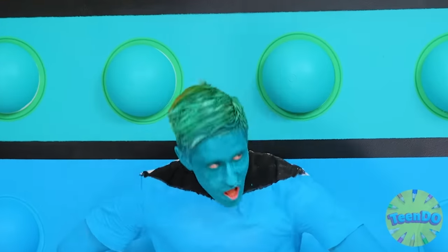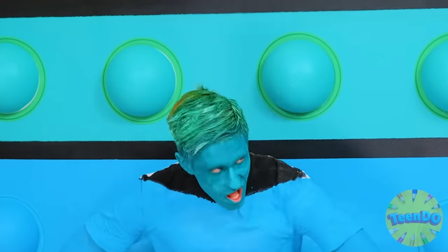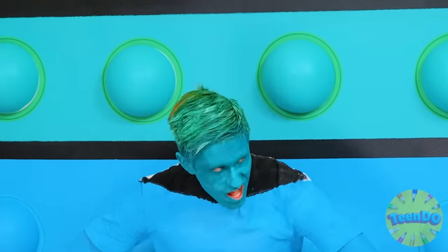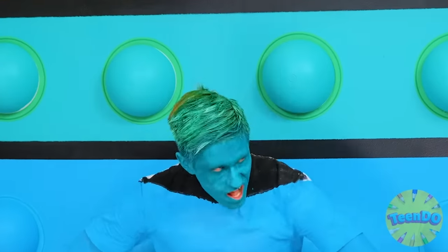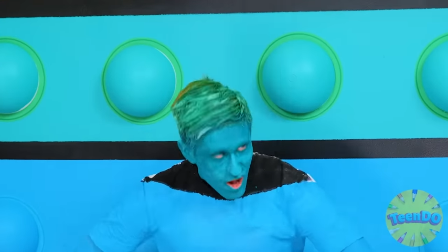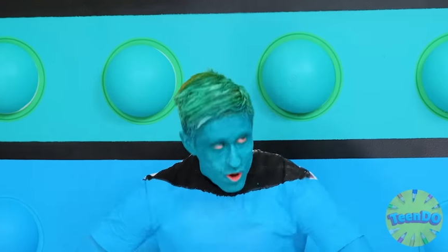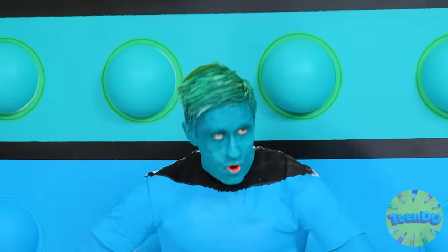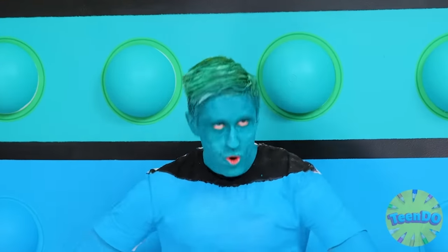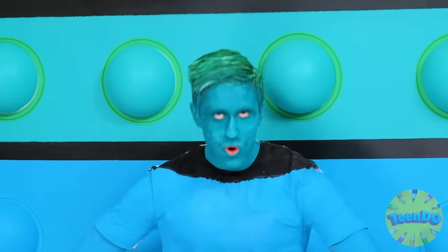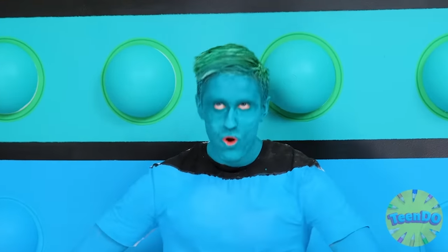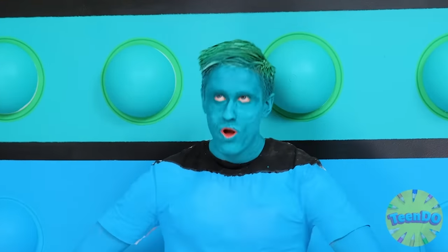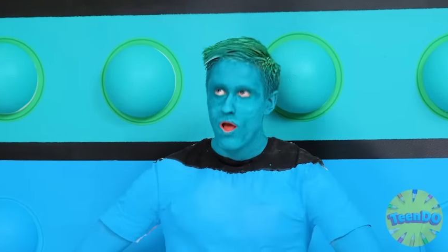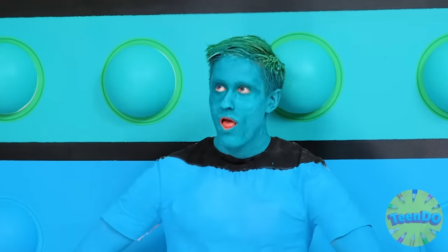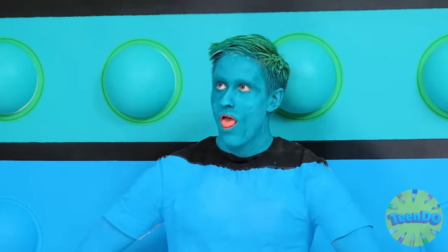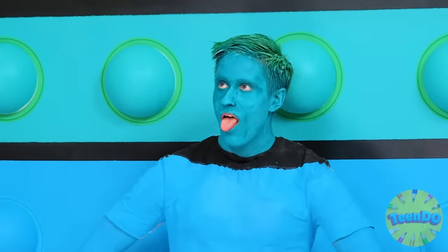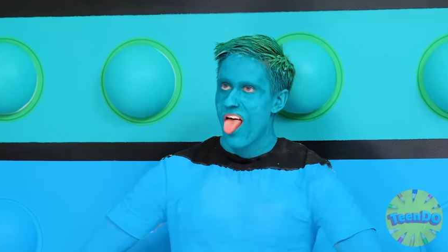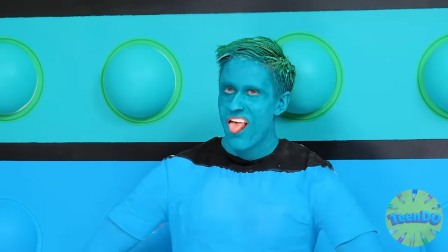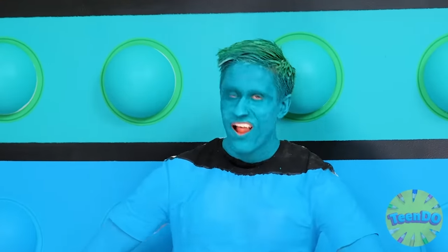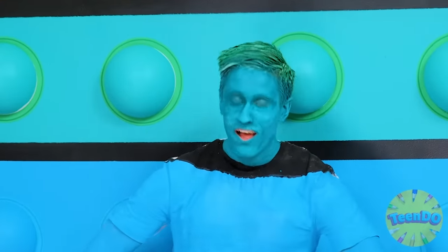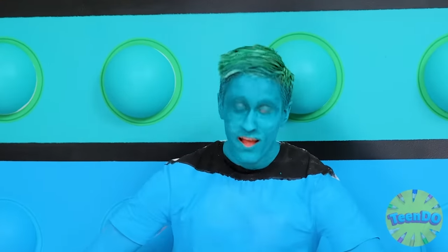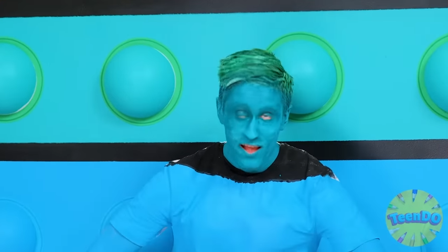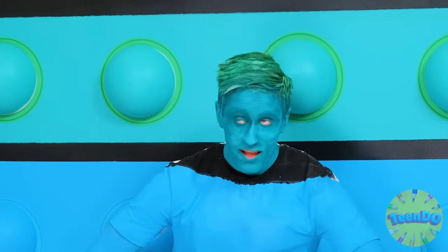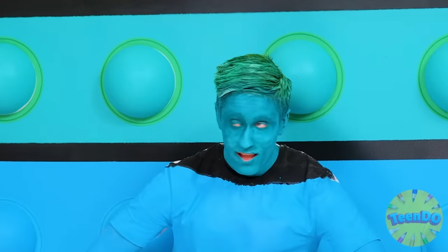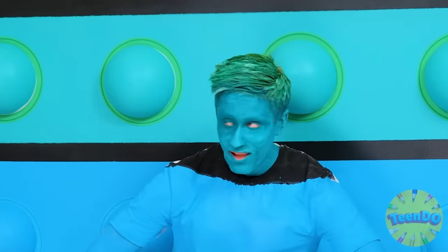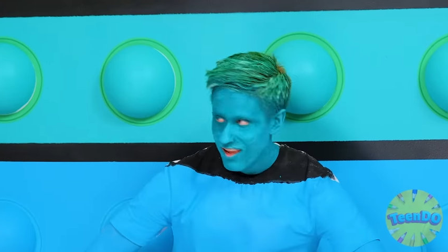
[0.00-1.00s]
I could barely
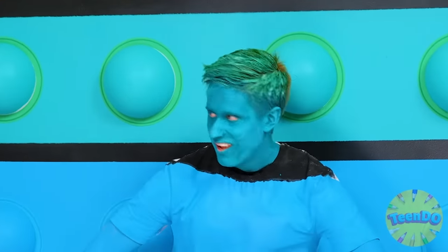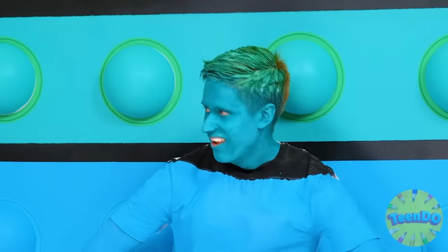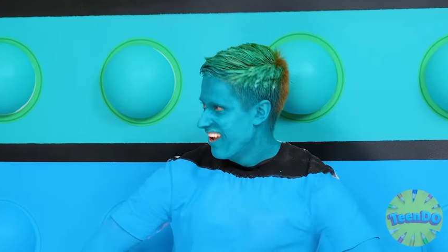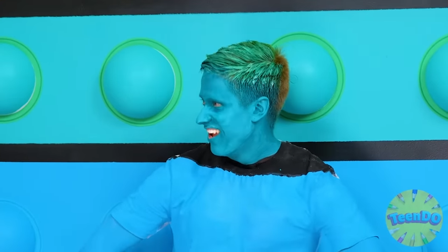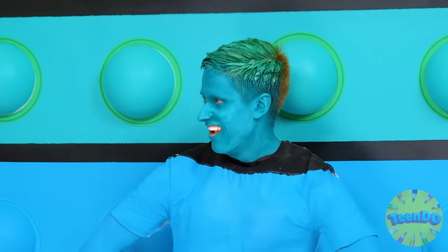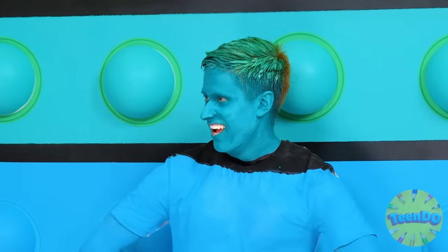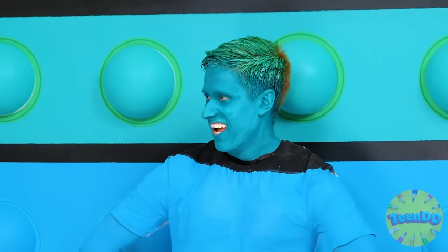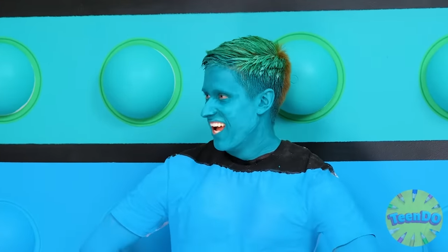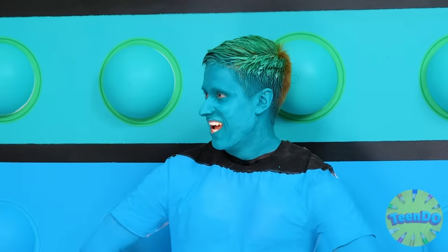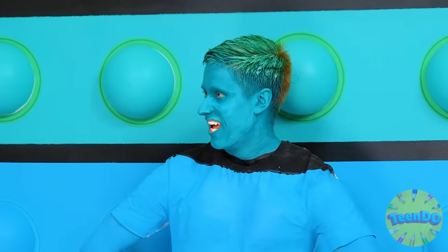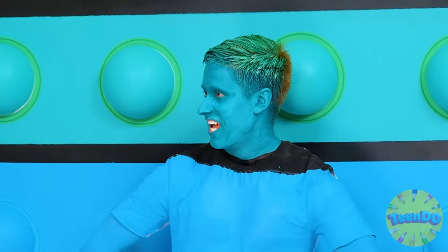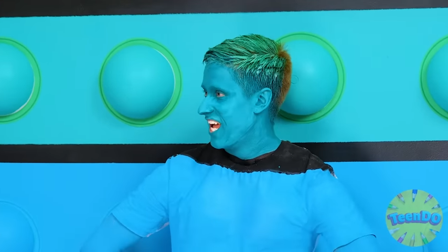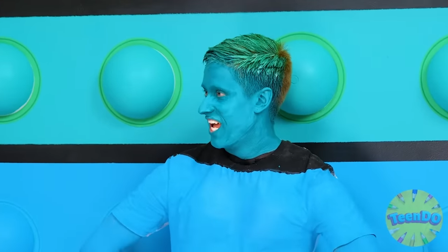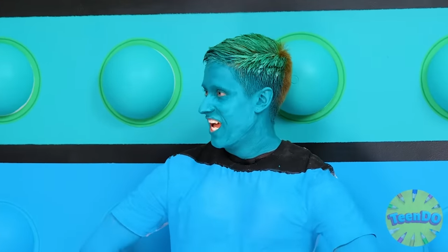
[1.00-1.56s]
stand it.